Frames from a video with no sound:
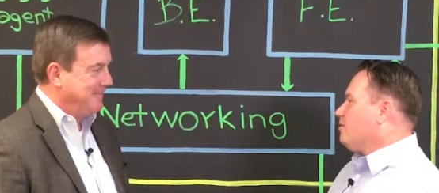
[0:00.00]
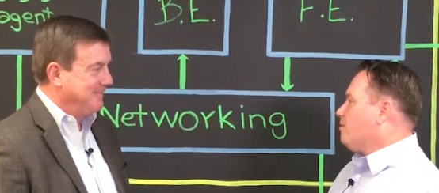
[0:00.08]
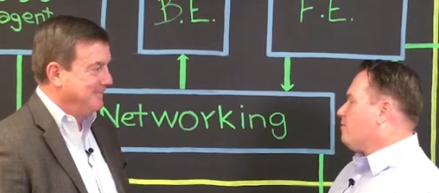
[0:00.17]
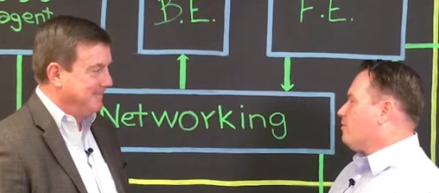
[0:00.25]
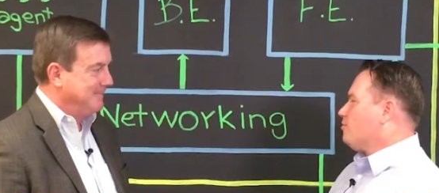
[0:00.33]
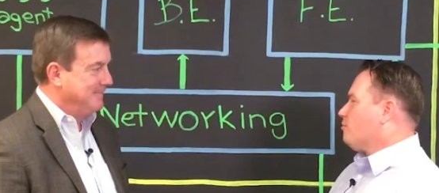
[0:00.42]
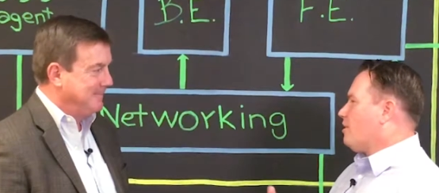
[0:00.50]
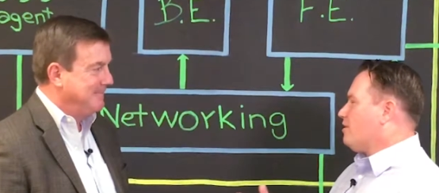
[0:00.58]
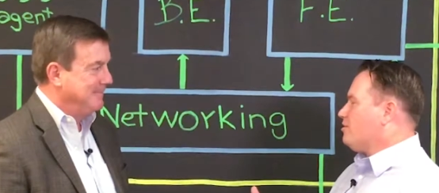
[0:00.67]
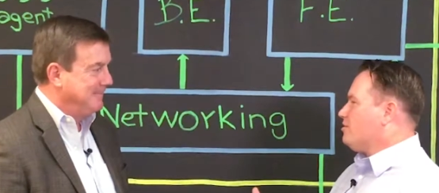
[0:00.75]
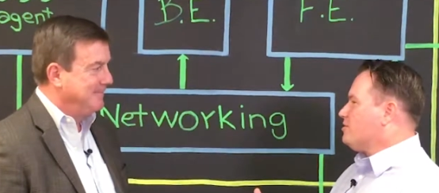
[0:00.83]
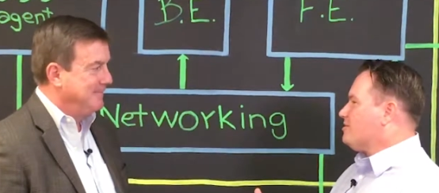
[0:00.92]
Speaker 1: you know, first, why
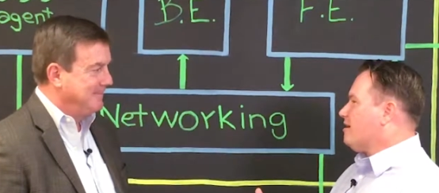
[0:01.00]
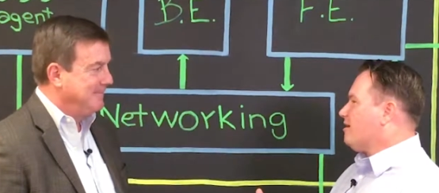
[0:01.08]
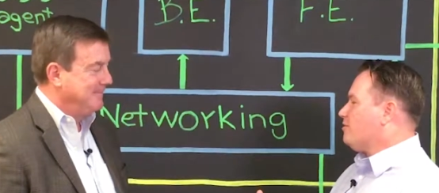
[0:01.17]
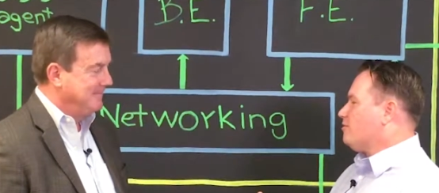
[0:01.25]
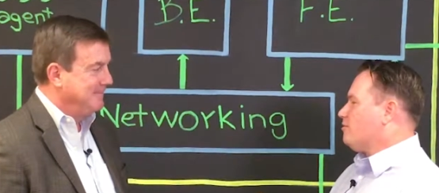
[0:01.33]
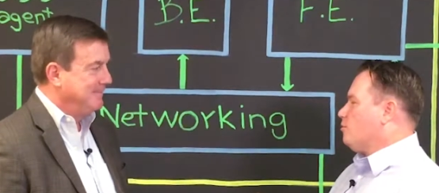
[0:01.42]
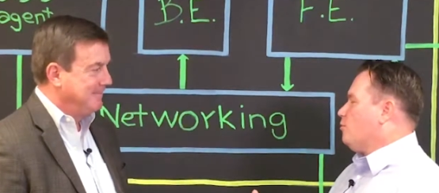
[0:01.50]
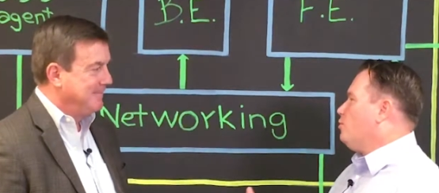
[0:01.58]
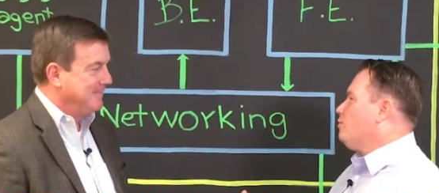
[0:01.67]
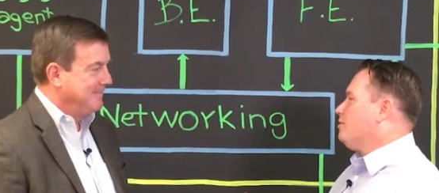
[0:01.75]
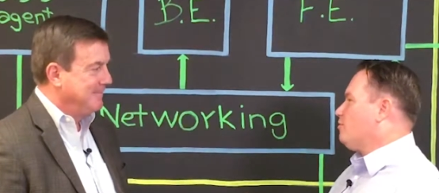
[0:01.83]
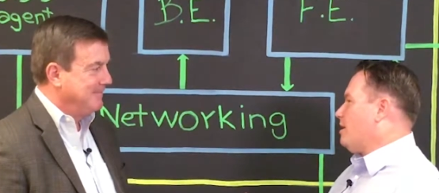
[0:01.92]
don't you just tell us
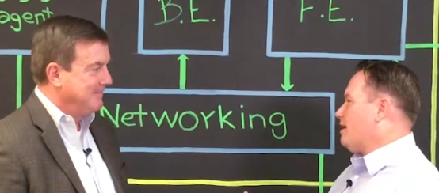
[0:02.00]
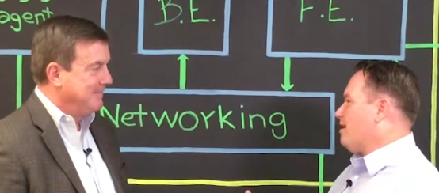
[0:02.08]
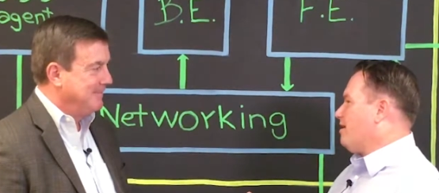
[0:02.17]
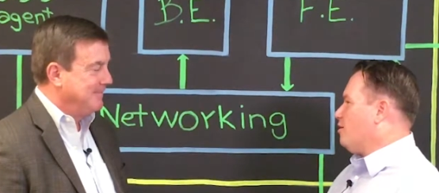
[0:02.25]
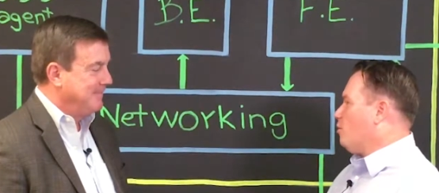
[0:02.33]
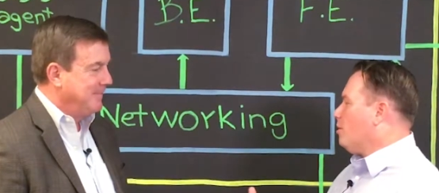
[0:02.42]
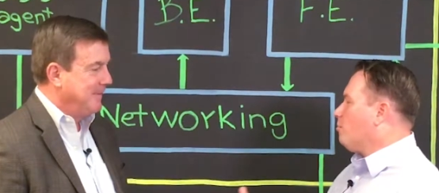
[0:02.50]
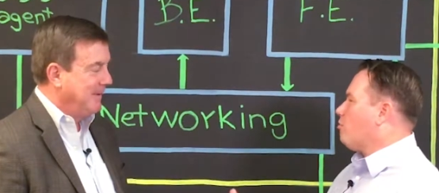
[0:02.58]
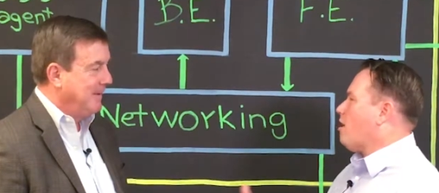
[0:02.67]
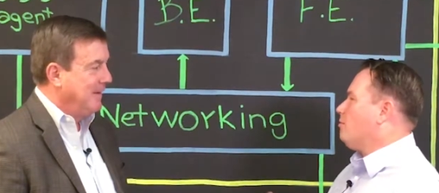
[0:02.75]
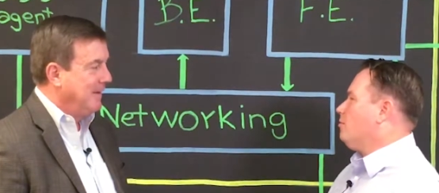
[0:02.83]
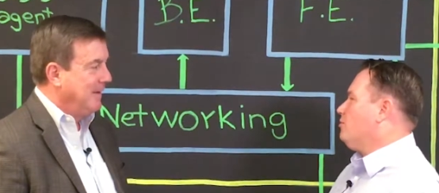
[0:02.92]
who is Weka.io? What
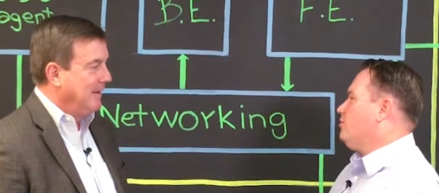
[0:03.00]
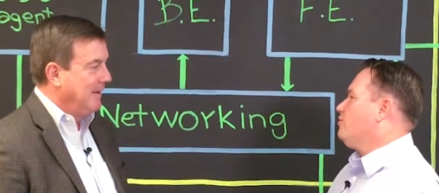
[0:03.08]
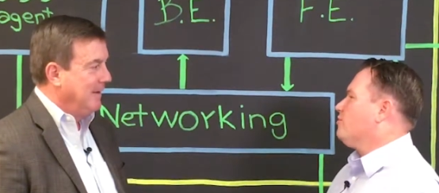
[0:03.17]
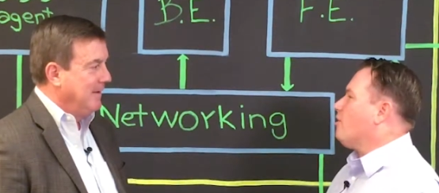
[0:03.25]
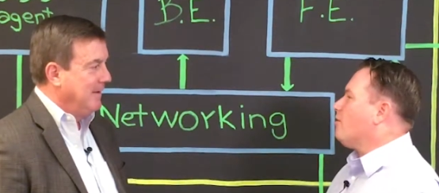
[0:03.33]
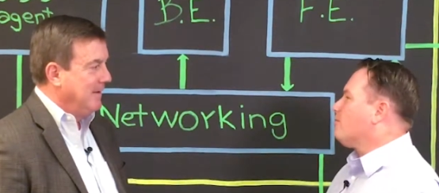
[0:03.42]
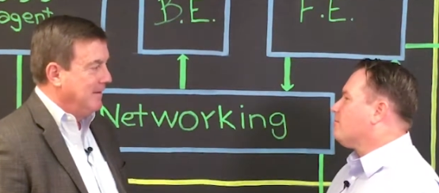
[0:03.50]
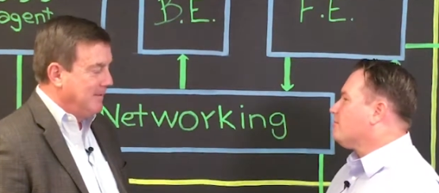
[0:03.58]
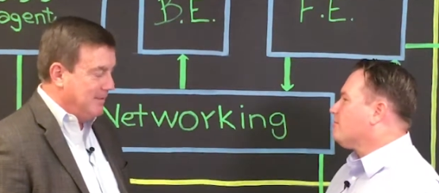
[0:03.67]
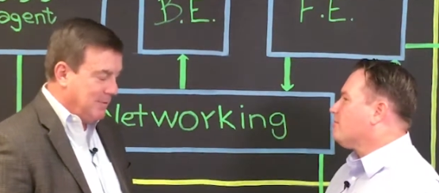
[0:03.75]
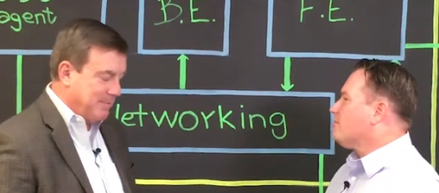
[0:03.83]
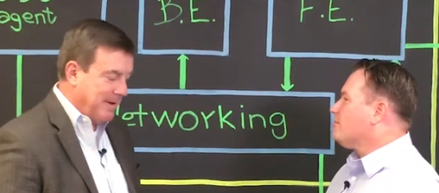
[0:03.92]
problem do you solve?
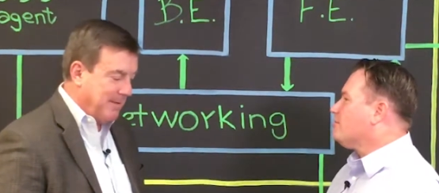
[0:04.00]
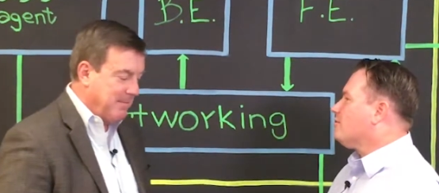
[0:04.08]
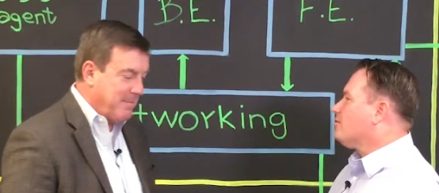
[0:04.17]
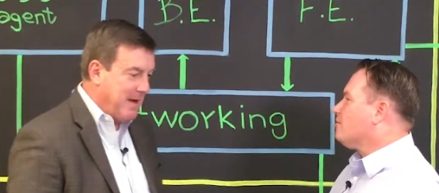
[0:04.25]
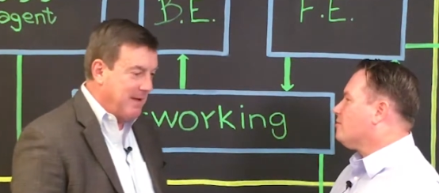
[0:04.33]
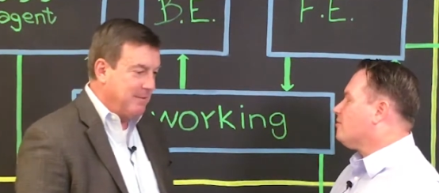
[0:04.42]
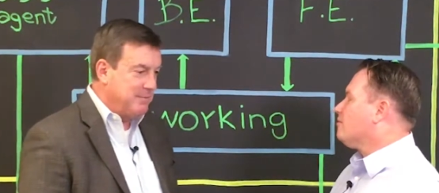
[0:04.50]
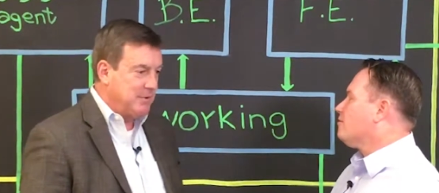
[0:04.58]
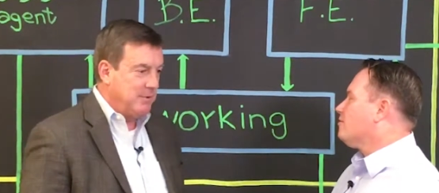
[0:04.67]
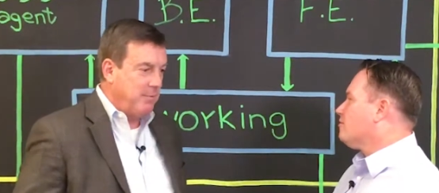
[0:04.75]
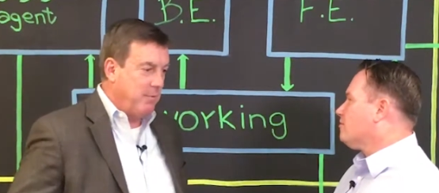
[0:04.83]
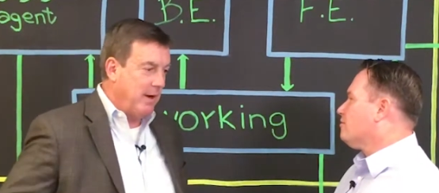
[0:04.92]
Speaker 2: No problem. Um,
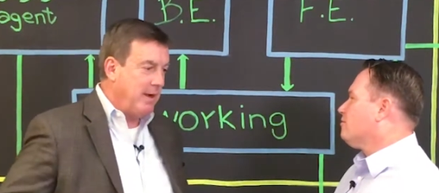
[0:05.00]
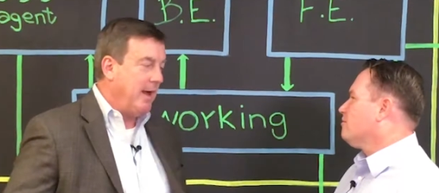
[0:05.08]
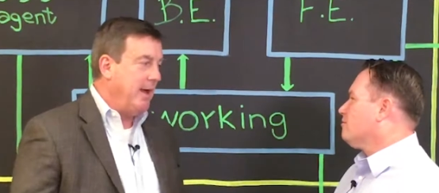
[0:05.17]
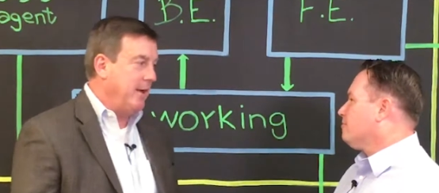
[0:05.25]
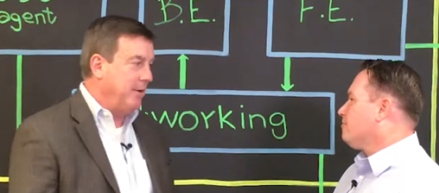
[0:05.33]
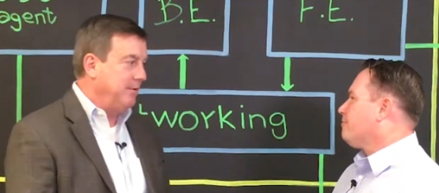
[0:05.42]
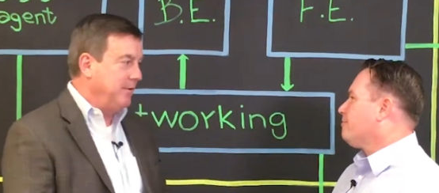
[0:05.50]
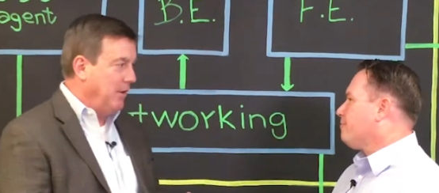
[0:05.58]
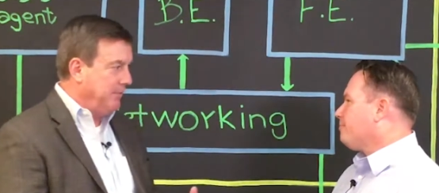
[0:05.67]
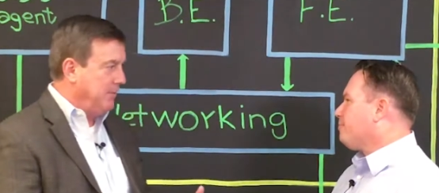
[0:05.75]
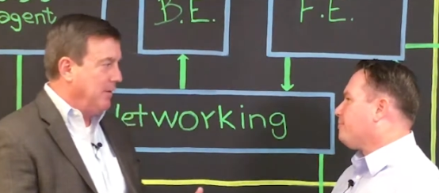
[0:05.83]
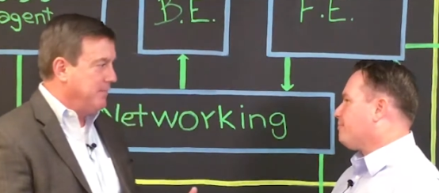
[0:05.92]
so, Weka.io is an
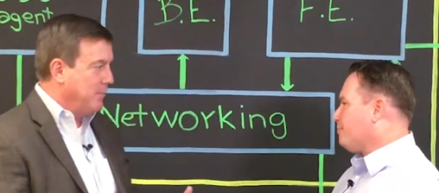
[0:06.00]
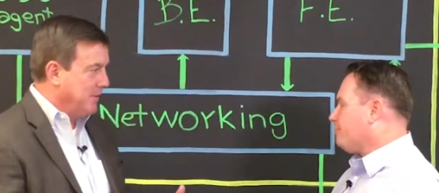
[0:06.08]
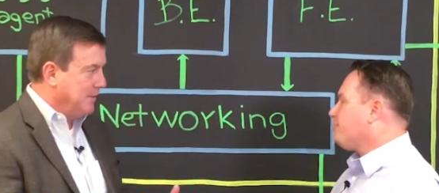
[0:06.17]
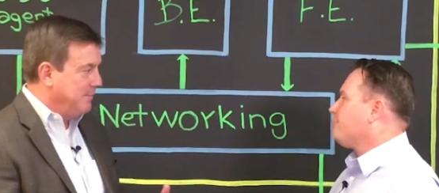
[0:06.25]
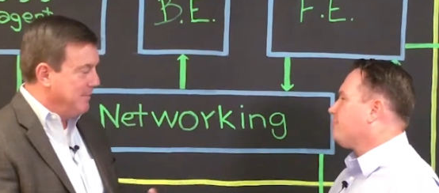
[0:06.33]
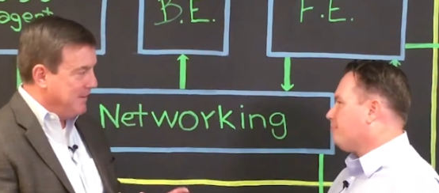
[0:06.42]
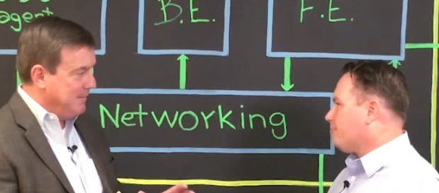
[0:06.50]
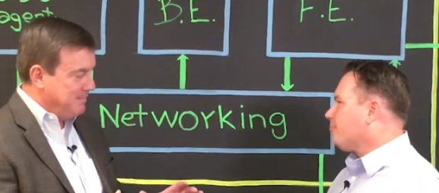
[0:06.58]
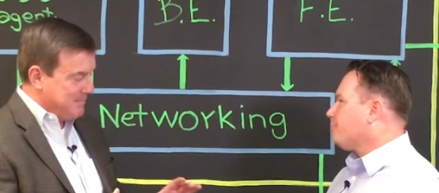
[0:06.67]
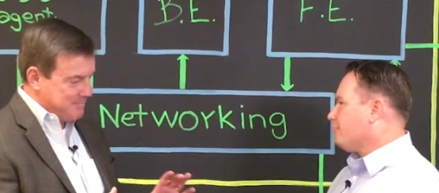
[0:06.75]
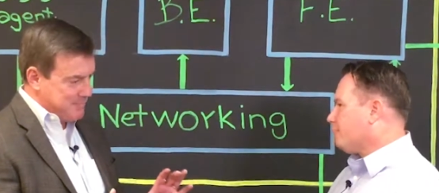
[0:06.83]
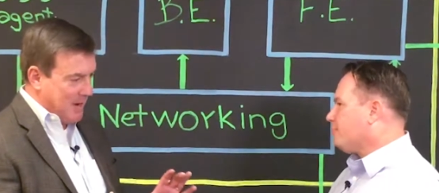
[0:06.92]
all software uh,
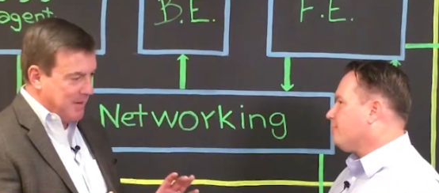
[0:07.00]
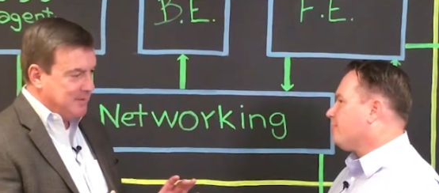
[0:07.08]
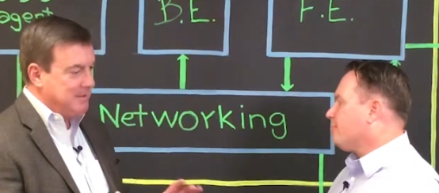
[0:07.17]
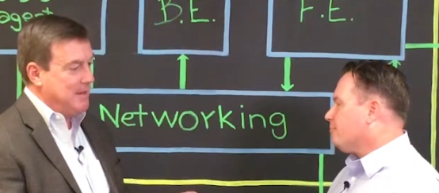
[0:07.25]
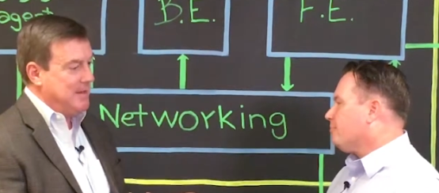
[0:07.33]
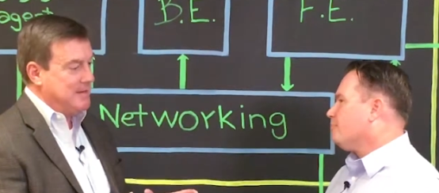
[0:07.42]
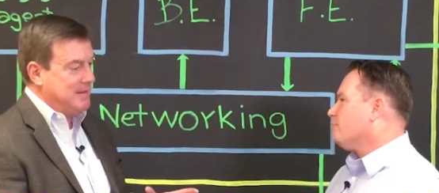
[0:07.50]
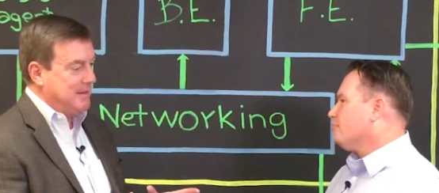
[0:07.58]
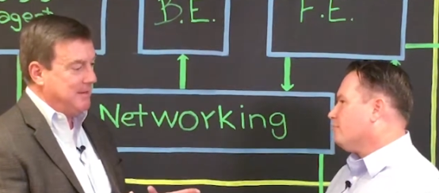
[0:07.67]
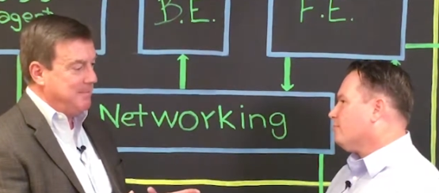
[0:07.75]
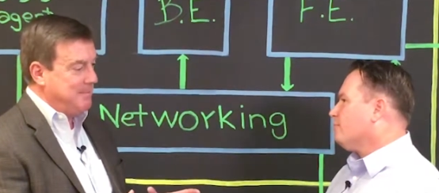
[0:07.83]
product that uh,